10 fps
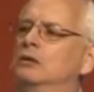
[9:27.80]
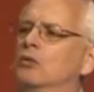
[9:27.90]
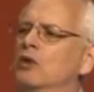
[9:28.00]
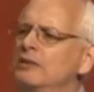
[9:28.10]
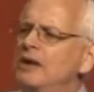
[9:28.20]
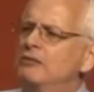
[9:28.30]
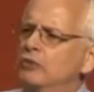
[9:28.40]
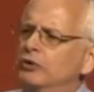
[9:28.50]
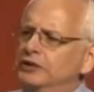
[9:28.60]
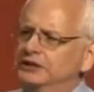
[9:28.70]
What about
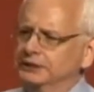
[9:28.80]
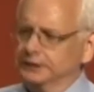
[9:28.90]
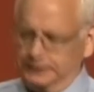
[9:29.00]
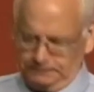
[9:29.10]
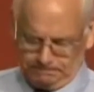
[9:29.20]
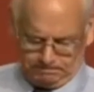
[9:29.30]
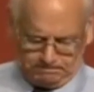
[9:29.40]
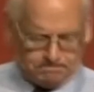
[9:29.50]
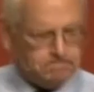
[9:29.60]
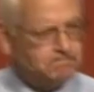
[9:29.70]
more recently?
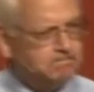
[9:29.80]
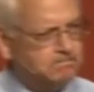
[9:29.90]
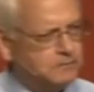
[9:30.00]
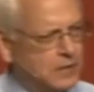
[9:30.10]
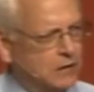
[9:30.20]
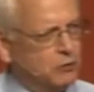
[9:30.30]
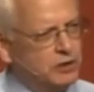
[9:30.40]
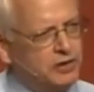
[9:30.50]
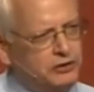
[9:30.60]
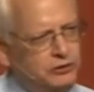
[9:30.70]
And what
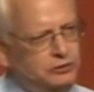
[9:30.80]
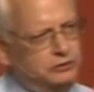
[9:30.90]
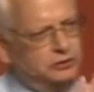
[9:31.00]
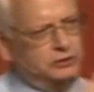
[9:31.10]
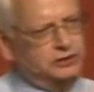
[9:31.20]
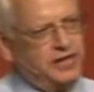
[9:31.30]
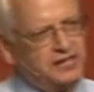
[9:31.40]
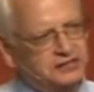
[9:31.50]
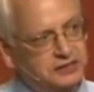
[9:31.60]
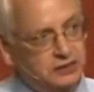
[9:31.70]
about the
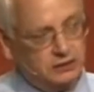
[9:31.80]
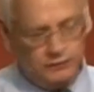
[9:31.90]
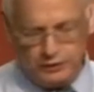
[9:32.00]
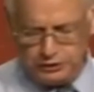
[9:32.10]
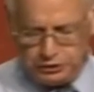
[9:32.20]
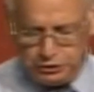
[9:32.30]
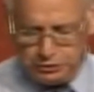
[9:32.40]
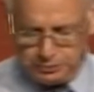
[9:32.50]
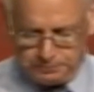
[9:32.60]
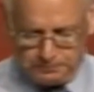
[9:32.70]
tasks that confront
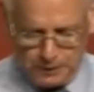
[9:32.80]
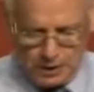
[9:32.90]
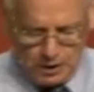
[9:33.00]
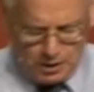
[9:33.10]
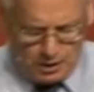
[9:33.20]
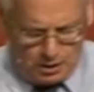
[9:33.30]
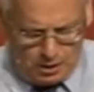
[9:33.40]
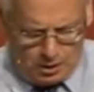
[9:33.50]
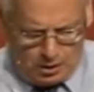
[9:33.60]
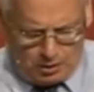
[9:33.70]
you?
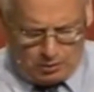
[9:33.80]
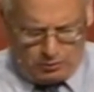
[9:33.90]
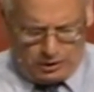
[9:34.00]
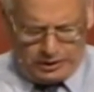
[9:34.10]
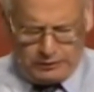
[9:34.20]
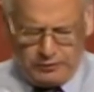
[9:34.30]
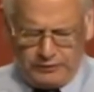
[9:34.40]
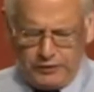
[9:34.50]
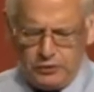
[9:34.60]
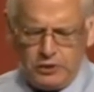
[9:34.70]
Well, in
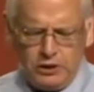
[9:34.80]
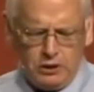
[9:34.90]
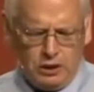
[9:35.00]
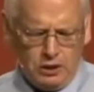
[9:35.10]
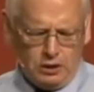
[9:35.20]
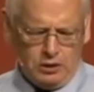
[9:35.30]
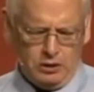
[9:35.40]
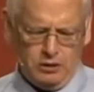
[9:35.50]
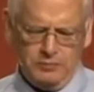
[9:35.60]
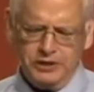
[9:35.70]
reviewing
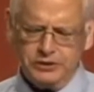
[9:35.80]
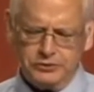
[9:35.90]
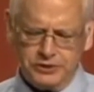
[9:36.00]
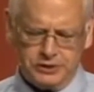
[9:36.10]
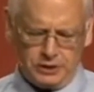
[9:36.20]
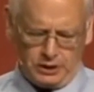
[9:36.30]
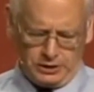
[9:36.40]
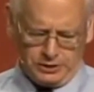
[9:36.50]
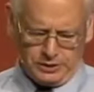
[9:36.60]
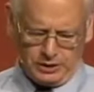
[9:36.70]
the ministry
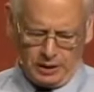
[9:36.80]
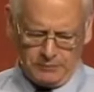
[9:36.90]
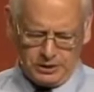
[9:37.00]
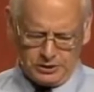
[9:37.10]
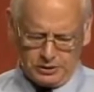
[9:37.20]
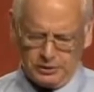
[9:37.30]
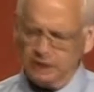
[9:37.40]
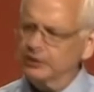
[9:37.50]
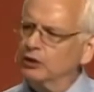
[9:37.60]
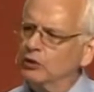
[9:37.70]
studies that I mentioned that
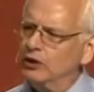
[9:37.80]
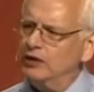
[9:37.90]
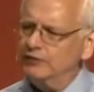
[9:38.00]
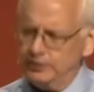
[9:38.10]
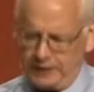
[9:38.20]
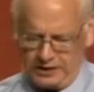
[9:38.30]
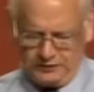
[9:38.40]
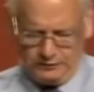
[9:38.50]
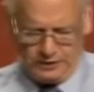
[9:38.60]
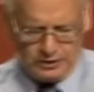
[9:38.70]
have been going on for the past
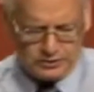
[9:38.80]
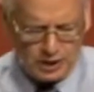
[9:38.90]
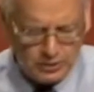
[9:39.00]
50 years, I